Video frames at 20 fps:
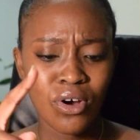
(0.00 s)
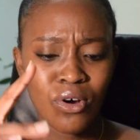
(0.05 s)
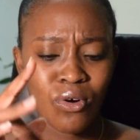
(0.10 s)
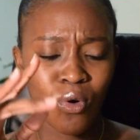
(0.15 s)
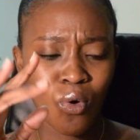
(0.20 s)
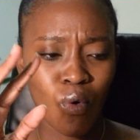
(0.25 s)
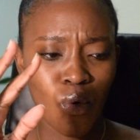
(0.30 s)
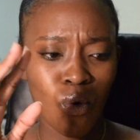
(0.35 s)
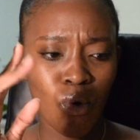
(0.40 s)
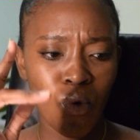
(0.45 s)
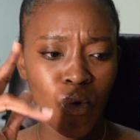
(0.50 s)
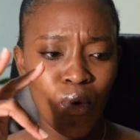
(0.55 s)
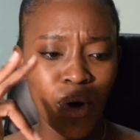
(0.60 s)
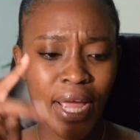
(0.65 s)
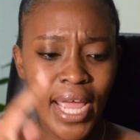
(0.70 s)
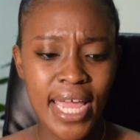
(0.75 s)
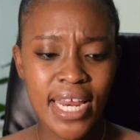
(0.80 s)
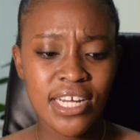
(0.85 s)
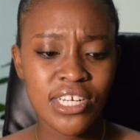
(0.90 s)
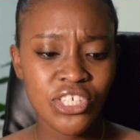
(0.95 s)
or
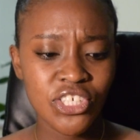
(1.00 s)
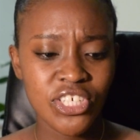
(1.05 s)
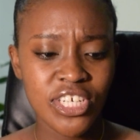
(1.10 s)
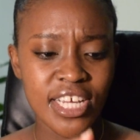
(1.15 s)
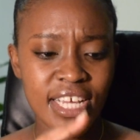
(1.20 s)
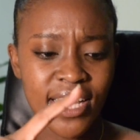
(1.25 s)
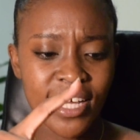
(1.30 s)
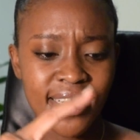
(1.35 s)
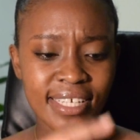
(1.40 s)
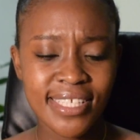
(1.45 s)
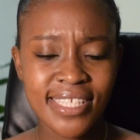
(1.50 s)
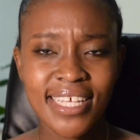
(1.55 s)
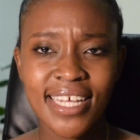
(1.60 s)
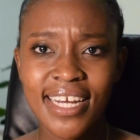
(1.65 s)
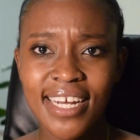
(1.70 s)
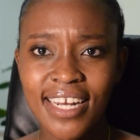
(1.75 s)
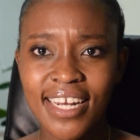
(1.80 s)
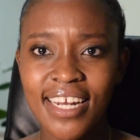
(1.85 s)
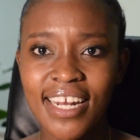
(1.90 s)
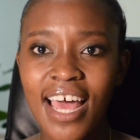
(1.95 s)
edit checks.
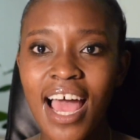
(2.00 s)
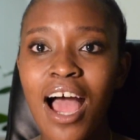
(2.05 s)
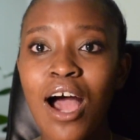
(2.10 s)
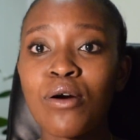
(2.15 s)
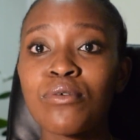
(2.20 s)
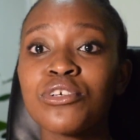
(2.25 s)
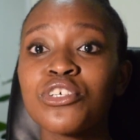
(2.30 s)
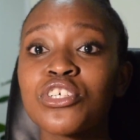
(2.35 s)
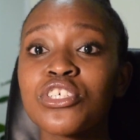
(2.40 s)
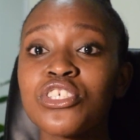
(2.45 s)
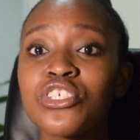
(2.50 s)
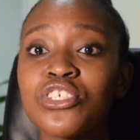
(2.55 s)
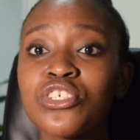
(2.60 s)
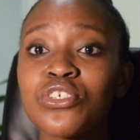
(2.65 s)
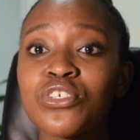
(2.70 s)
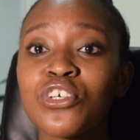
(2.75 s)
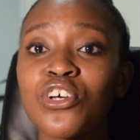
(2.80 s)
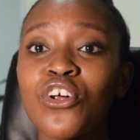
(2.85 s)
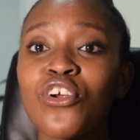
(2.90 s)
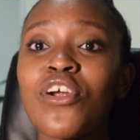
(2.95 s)
I was
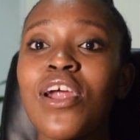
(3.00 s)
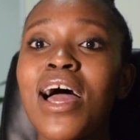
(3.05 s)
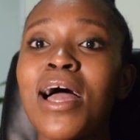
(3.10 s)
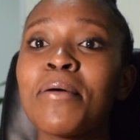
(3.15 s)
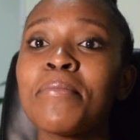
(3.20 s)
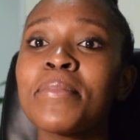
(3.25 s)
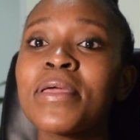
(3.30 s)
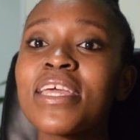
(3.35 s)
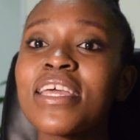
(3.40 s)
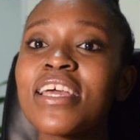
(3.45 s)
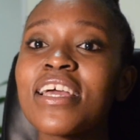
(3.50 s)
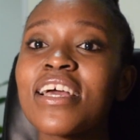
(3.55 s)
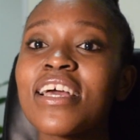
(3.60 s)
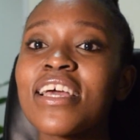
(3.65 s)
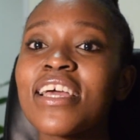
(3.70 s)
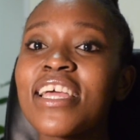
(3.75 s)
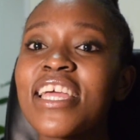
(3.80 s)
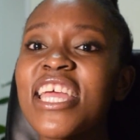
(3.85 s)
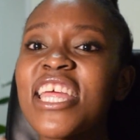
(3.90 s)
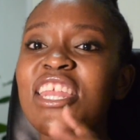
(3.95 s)
cramming
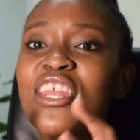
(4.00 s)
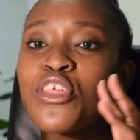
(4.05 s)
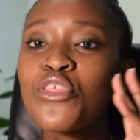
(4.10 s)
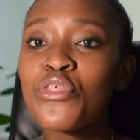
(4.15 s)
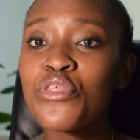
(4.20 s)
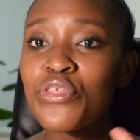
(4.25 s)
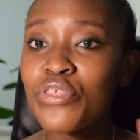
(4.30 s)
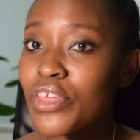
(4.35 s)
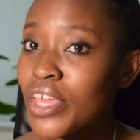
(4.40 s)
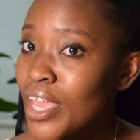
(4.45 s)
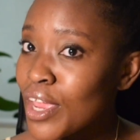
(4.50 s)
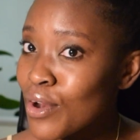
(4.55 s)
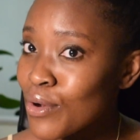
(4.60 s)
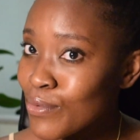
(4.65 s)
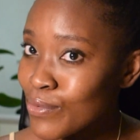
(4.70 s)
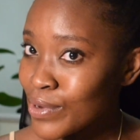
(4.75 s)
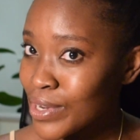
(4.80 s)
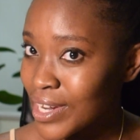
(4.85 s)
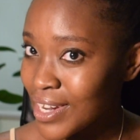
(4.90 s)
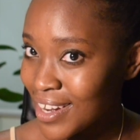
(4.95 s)
in
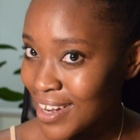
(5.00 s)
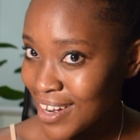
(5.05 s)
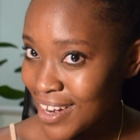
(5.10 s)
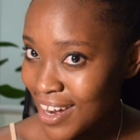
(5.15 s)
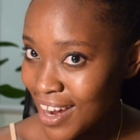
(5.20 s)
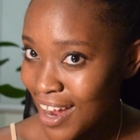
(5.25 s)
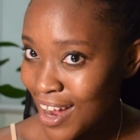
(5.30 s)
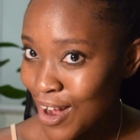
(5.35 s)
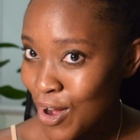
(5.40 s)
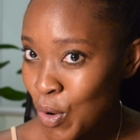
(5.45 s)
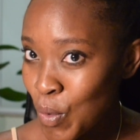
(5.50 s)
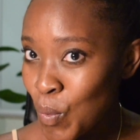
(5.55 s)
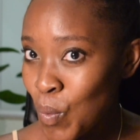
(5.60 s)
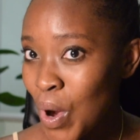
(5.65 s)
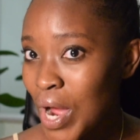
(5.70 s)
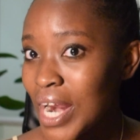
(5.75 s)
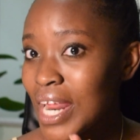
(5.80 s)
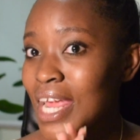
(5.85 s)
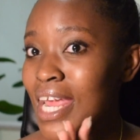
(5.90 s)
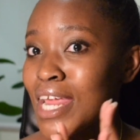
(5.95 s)
theory
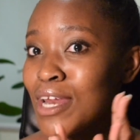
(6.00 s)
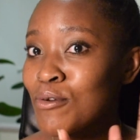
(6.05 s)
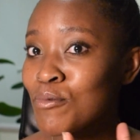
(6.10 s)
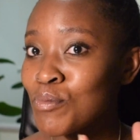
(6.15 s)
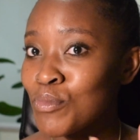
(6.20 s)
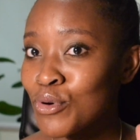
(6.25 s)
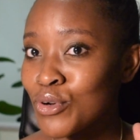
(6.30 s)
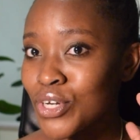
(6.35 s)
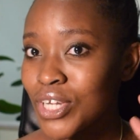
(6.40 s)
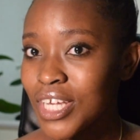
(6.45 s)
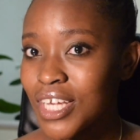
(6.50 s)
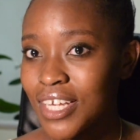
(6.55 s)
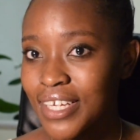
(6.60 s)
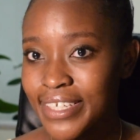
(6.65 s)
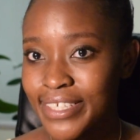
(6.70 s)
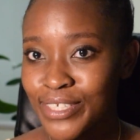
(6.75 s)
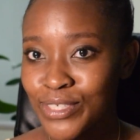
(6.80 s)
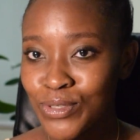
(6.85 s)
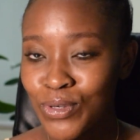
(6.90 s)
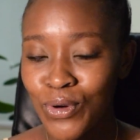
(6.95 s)
what input
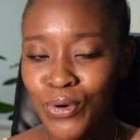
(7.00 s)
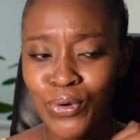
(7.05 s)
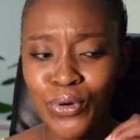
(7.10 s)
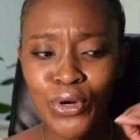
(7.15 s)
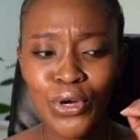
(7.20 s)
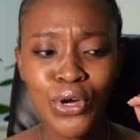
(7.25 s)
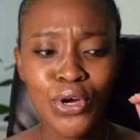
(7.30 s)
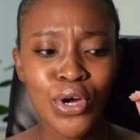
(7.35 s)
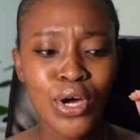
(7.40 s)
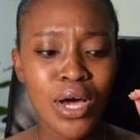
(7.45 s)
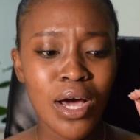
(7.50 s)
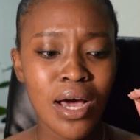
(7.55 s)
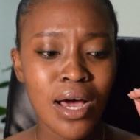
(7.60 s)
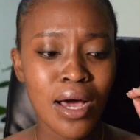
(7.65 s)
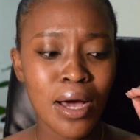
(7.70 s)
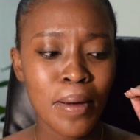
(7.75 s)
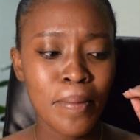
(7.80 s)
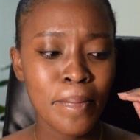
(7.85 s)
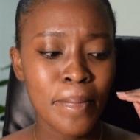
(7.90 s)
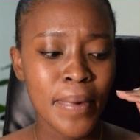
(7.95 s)
is. So
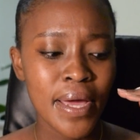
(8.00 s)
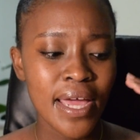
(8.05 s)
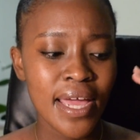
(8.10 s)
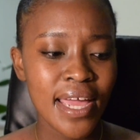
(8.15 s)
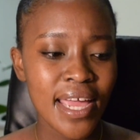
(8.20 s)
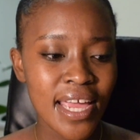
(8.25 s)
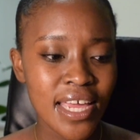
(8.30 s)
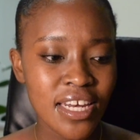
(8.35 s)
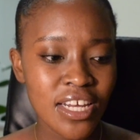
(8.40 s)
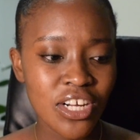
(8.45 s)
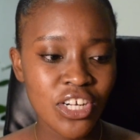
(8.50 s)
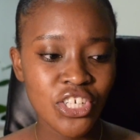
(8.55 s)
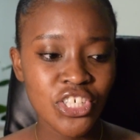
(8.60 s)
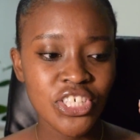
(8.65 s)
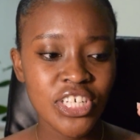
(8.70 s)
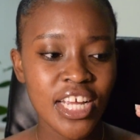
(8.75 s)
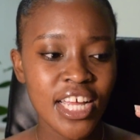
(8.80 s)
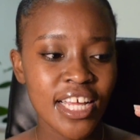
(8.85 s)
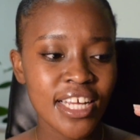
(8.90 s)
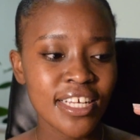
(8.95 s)
edit
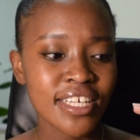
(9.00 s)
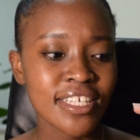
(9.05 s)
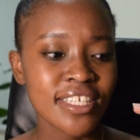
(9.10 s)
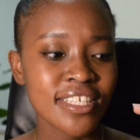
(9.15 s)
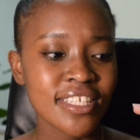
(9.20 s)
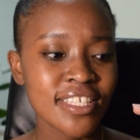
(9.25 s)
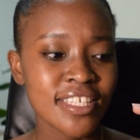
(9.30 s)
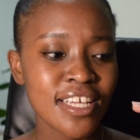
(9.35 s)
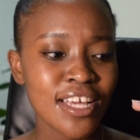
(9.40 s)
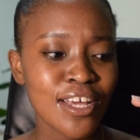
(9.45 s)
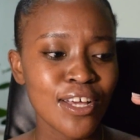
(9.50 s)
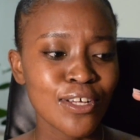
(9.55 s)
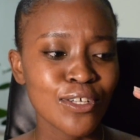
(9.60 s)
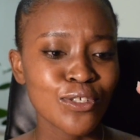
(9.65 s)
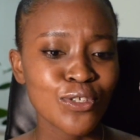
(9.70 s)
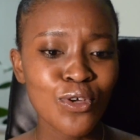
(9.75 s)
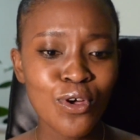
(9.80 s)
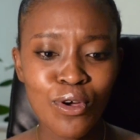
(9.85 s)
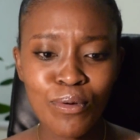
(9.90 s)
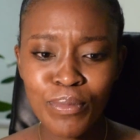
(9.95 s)
checks,
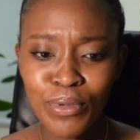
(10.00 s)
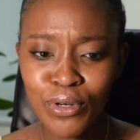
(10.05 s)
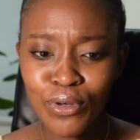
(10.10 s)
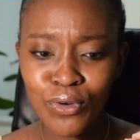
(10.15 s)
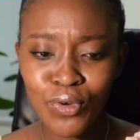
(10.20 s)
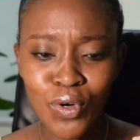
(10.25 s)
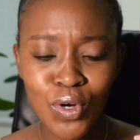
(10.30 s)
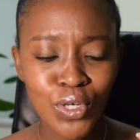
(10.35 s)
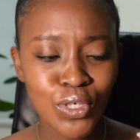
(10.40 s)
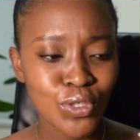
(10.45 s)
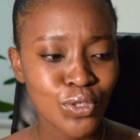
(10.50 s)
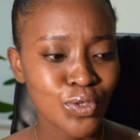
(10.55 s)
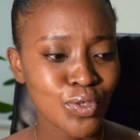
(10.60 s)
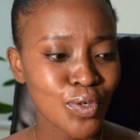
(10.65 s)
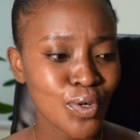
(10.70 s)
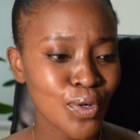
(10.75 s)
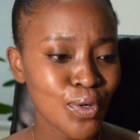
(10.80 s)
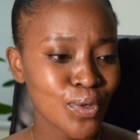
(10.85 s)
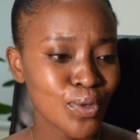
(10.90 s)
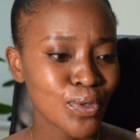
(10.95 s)
terminal
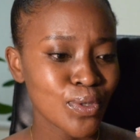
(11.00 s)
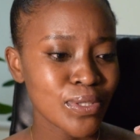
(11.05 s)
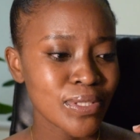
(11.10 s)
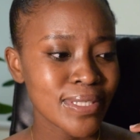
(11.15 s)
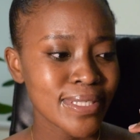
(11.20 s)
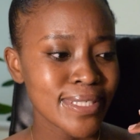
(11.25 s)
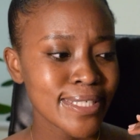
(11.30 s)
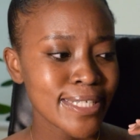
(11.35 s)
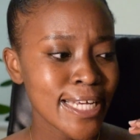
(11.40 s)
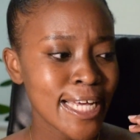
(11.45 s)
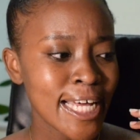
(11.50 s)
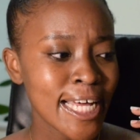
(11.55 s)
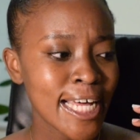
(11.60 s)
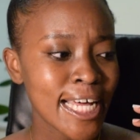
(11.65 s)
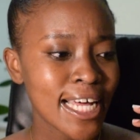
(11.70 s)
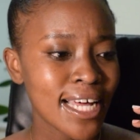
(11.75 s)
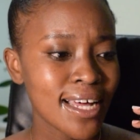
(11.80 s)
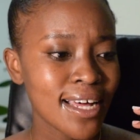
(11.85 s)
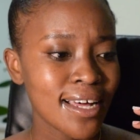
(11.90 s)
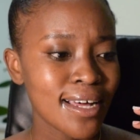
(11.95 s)
controls.
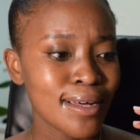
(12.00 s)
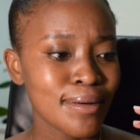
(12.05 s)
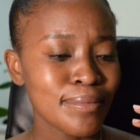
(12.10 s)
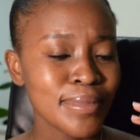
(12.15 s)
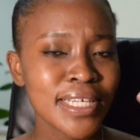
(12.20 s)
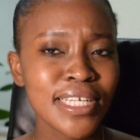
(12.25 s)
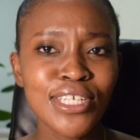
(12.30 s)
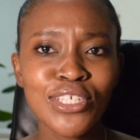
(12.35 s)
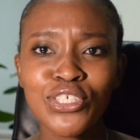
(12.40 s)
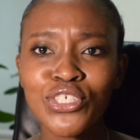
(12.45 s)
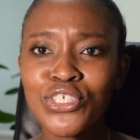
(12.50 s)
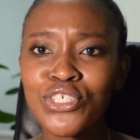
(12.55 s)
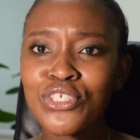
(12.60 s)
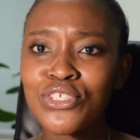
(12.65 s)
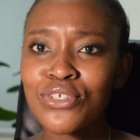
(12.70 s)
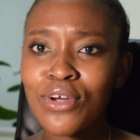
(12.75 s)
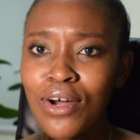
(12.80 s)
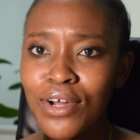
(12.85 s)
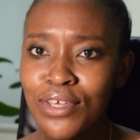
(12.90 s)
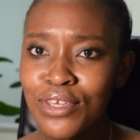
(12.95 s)
Each
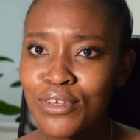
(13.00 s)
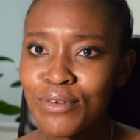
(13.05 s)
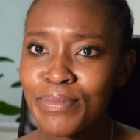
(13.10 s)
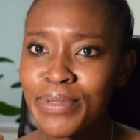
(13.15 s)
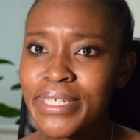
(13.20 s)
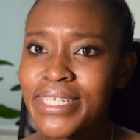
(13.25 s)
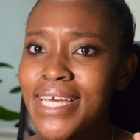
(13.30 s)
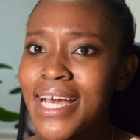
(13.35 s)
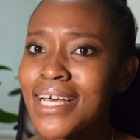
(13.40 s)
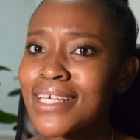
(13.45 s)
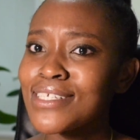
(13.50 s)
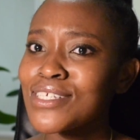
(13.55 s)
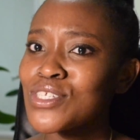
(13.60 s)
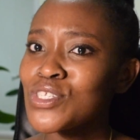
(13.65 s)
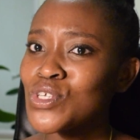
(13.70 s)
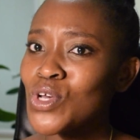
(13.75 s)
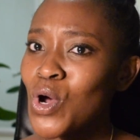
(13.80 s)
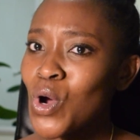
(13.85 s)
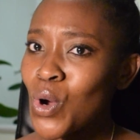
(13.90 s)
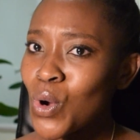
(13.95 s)
document has
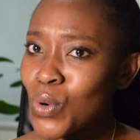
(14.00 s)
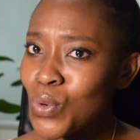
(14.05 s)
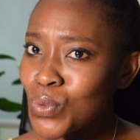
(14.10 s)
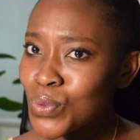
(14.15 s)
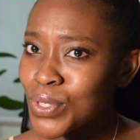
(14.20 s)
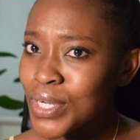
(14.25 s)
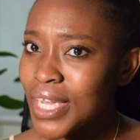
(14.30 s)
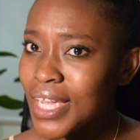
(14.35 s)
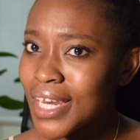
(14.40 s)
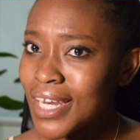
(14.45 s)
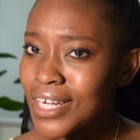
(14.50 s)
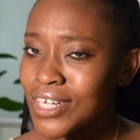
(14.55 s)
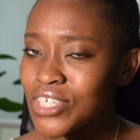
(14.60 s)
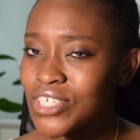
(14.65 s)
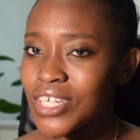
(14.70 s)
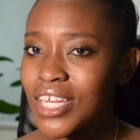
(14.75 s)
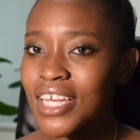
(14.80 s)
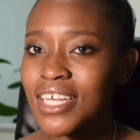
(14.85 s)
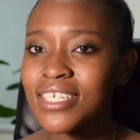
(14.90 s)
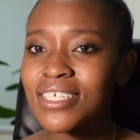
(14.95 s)
its own edit
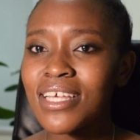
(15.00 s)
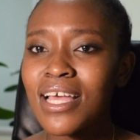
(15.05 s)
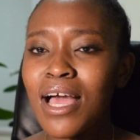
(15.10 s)
checks,